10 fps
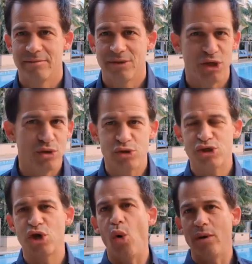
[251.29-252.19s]
So you don't
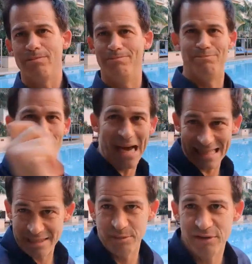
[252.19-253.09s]
just go and buy
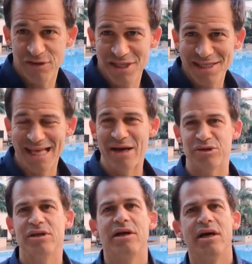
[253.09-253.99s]
something for $6,000.